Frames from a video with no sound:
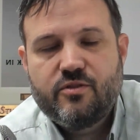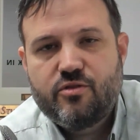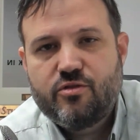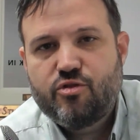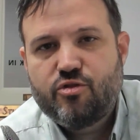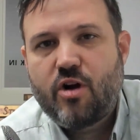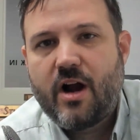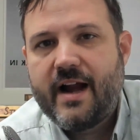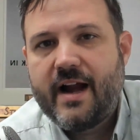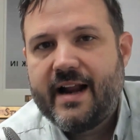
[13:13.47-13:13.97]

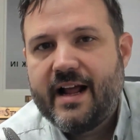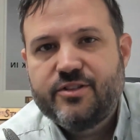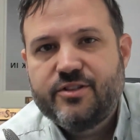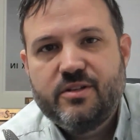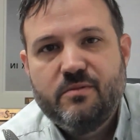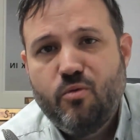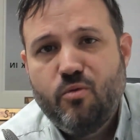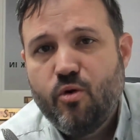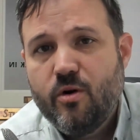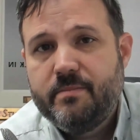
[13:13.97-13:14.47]
tried out
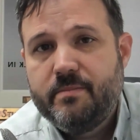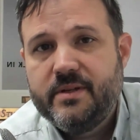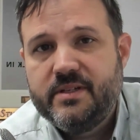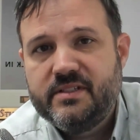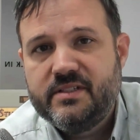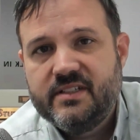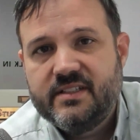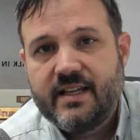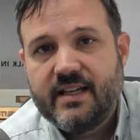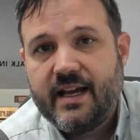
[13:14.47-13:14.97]
some more
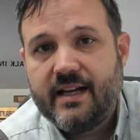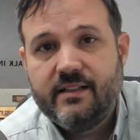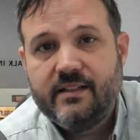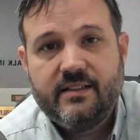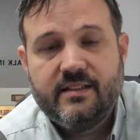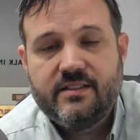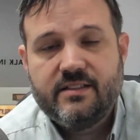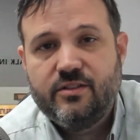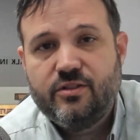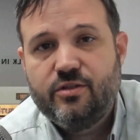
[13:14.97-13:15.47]
business
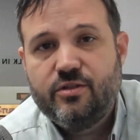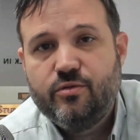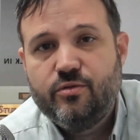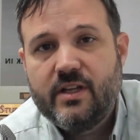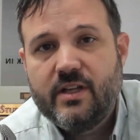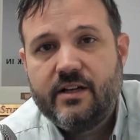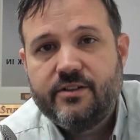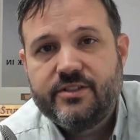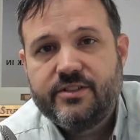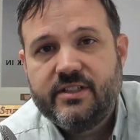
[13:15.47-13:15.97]
ideas in
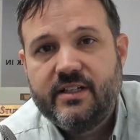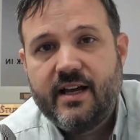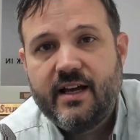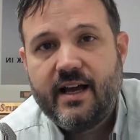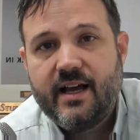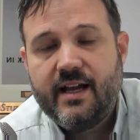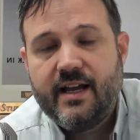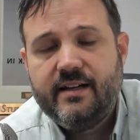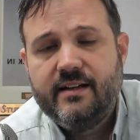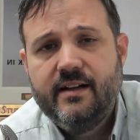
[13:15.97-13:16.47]

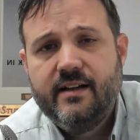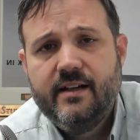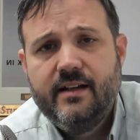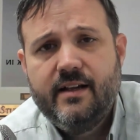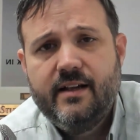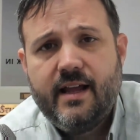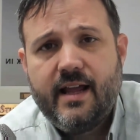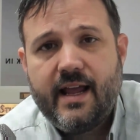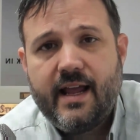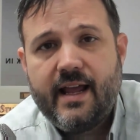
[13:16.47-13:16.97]
2009.
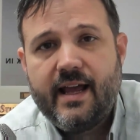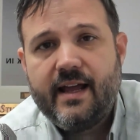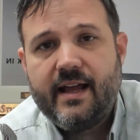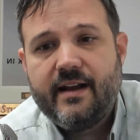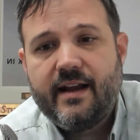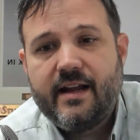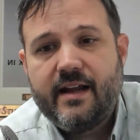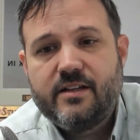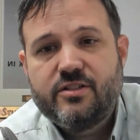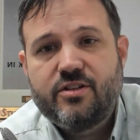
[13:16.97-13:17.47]

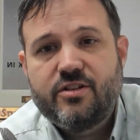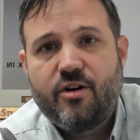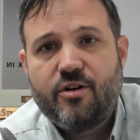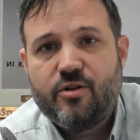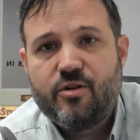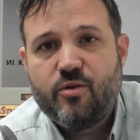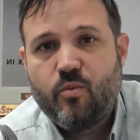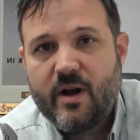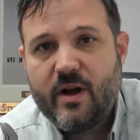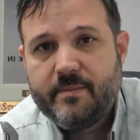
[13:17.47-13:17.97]
And I
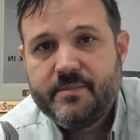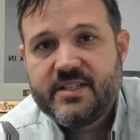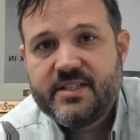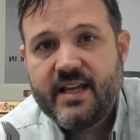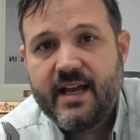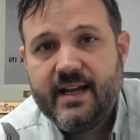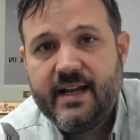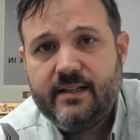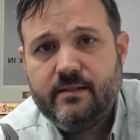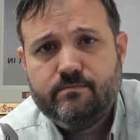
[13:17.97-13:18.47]
started a
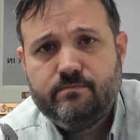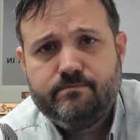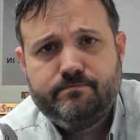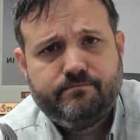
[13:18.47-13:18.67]
website.